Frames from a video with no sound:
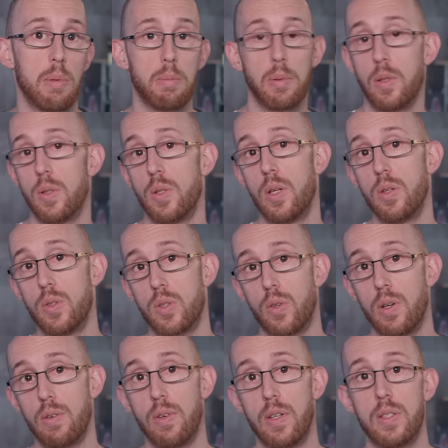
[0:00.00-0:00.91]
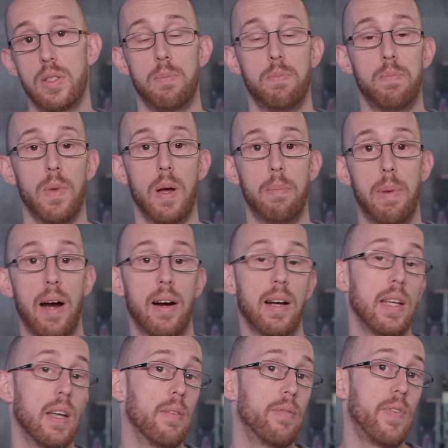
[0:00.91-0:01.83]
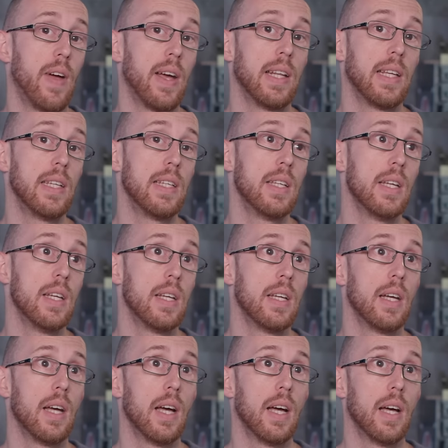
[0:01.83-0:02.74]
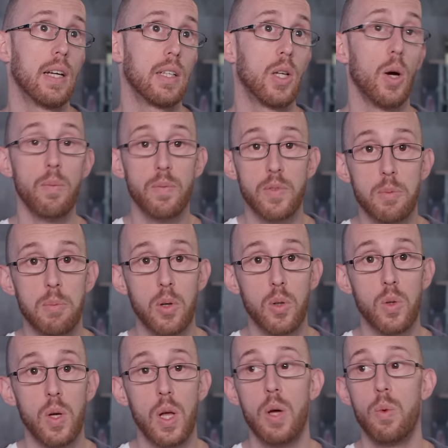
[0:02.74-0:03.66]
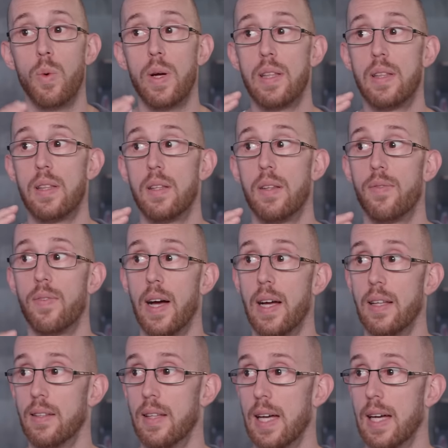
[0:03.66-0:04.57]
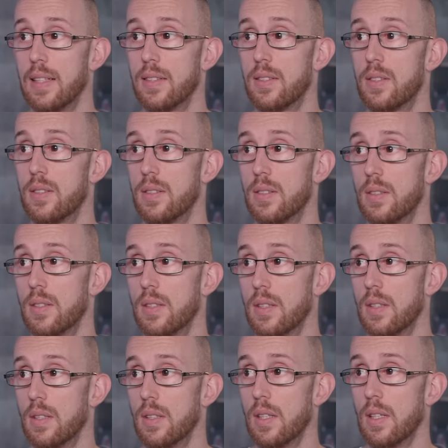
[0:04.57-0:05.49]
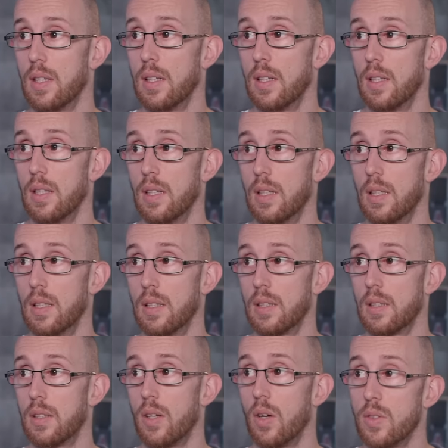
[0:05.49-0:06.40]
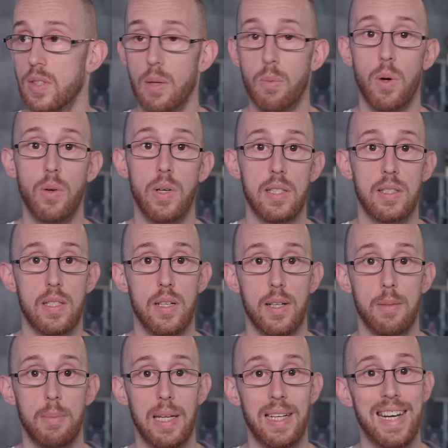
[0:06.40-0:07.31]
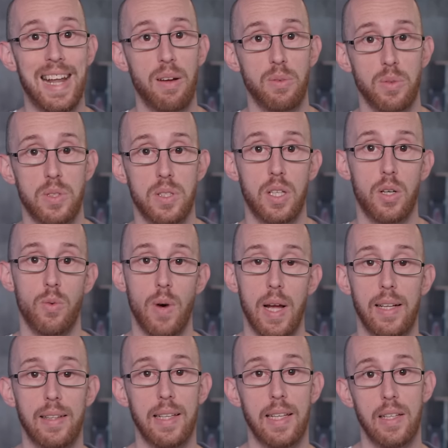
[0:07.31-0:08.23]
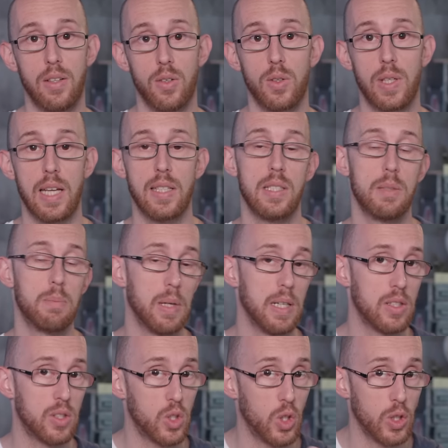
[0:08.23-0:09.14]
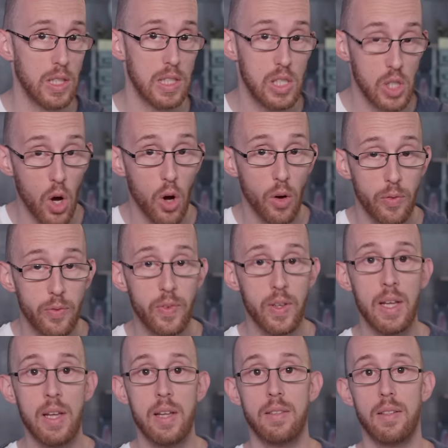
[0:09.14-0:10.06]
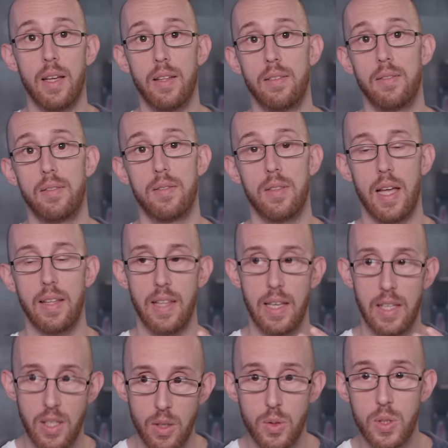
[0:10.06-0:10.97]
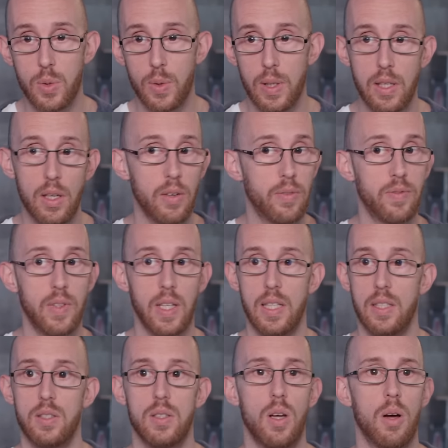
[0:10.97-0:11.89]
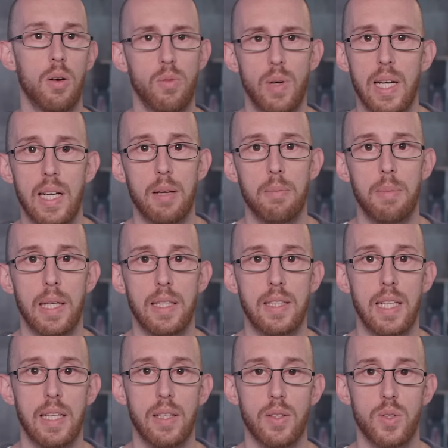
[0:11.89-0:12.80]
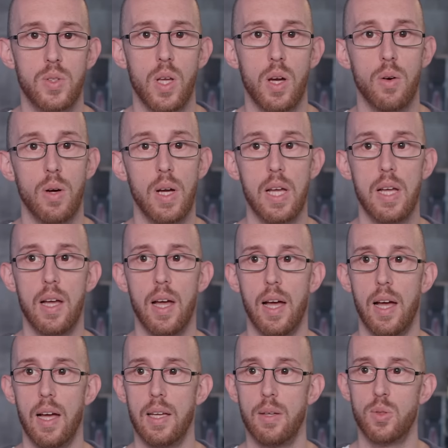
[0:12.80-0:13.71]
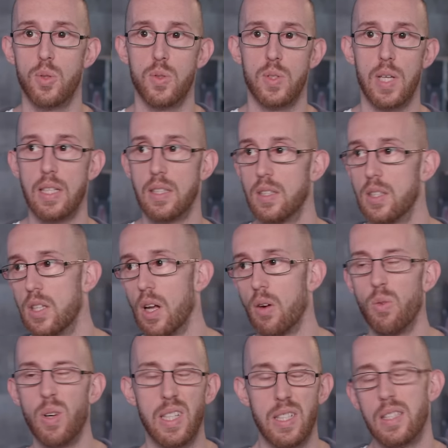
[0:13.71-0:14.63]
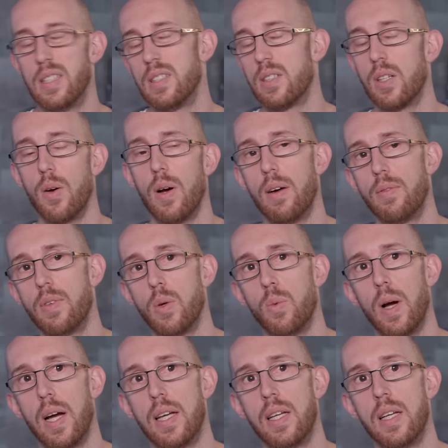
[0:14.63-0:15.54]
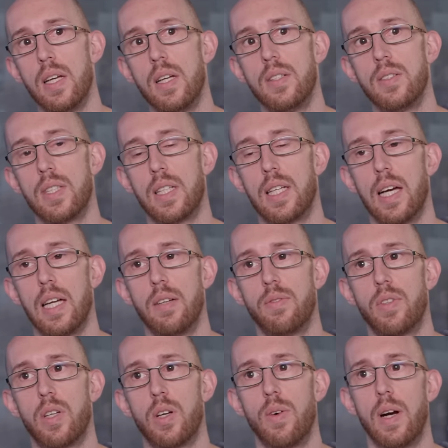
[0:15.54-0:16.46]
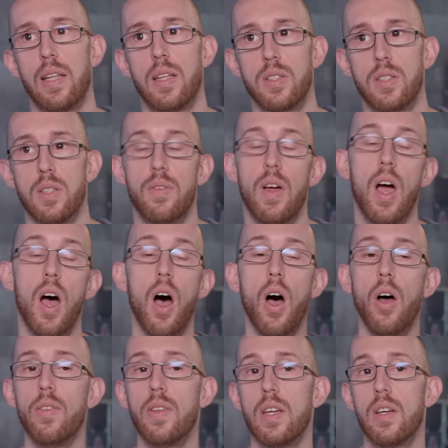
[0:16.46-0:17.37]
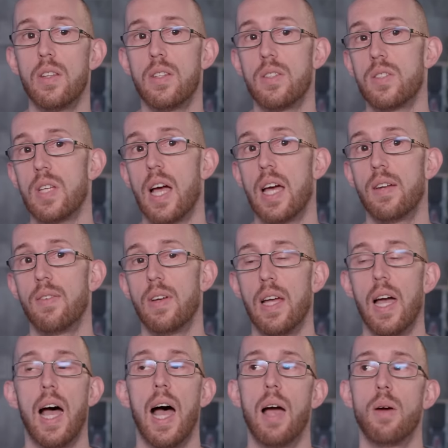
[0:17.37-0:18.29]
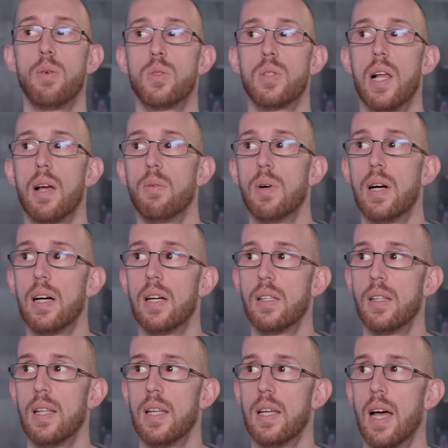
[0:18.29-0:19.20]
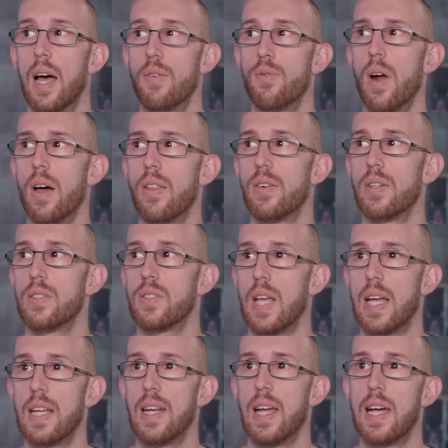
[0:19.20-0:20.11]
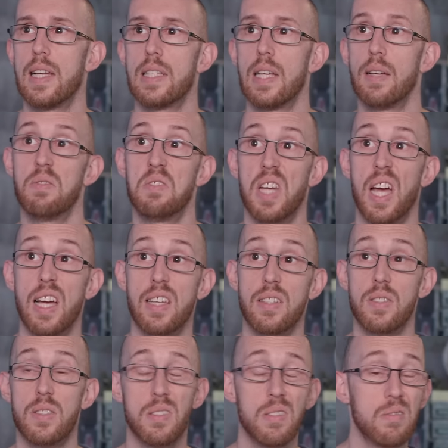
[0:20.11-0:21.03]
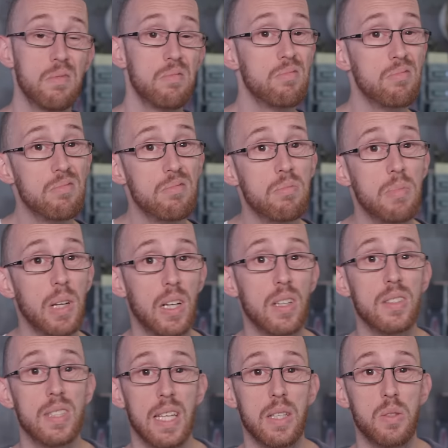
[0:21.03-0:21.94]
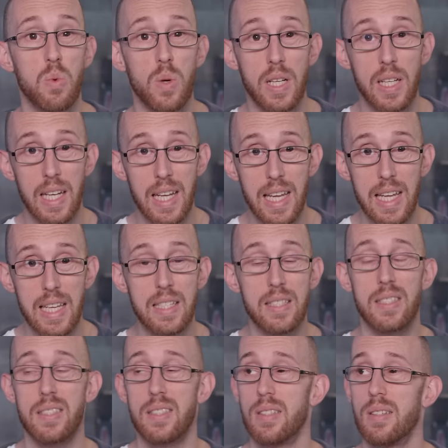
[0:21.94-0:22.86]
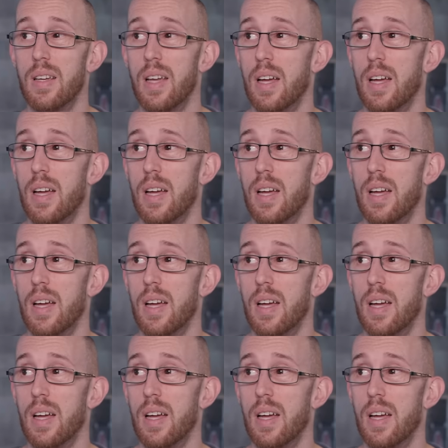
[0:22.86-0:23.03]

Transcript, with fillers: People who use screen readers are, apparently are fairly uh, comfortable with the fact that uh, content won't necessarily be announced correctly in all cases, but it's good enough that, and they're used to enough that it's not really a big deal. So uh, he was sort of saying you don't really need to go out of your way to kind of correct that stuff. On the other side of it, I was like, well, I'd rather it said SF Jazz because that's what it is.